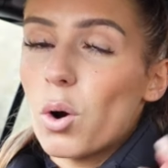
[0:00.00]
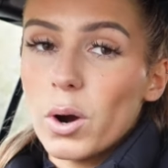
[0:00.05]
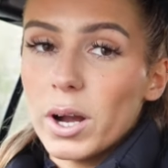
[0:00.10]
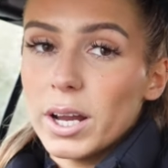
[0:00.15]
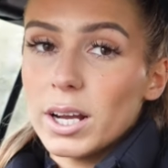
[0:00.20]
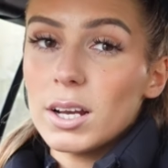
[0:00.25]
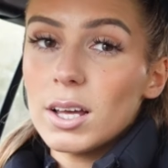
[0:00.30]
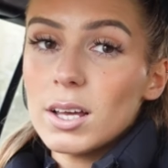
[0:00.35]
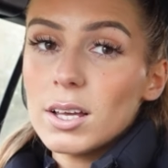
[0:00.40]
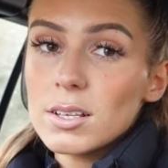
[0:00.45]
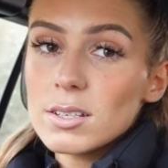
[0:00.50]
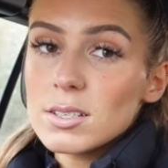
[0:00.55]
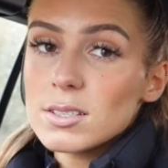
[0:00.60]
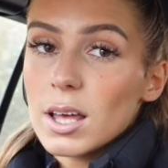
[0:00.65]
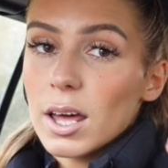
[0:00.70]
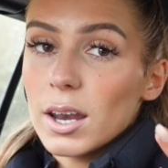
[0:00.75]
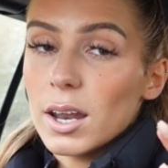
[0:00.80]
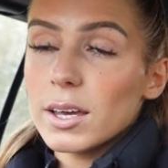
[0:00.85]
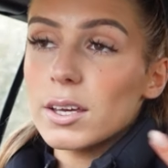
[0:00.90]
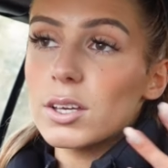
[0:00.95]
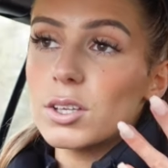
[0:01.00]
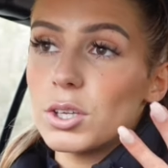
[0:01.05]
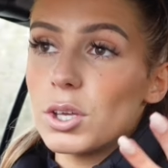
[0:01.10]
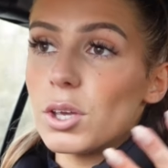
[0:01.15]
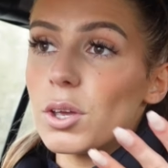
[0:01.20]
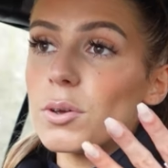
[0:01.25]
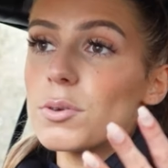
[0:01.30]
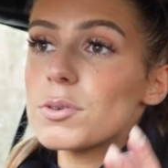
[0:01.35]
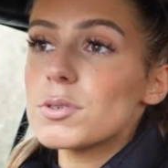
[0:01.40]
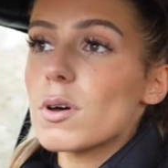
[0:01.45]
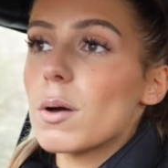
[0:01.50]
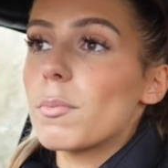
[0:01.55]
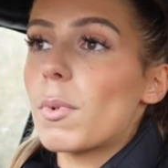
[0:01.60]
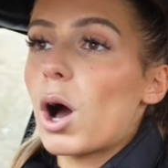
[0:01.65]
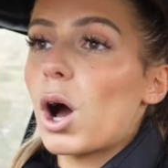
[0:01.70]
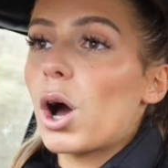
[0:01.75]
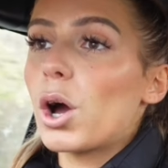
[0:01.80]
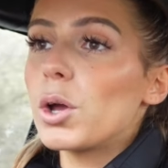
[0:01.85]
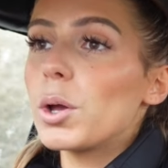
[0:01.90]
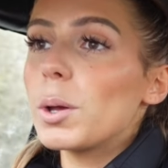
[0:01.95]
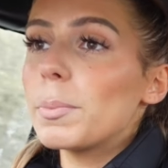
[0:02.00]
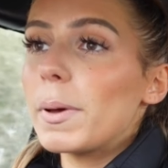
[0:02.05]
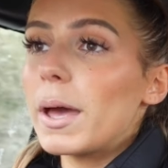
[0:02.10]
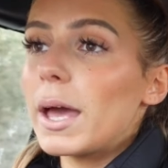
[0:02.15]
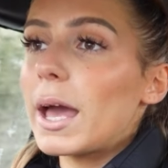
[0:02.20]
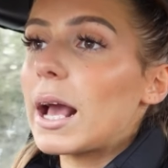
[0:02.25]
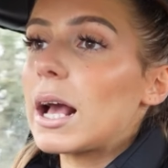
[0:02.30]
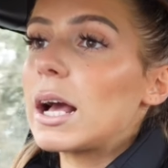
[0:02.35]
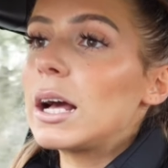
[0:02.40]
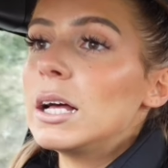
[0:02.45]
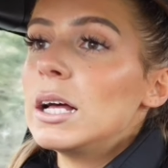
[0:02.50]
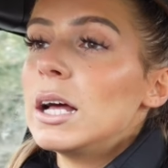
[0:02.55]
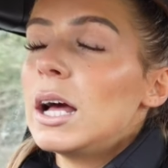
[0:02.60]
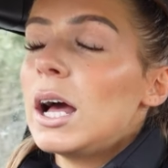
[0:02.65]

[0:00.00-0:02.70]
coinless and I can use, so I'm hoping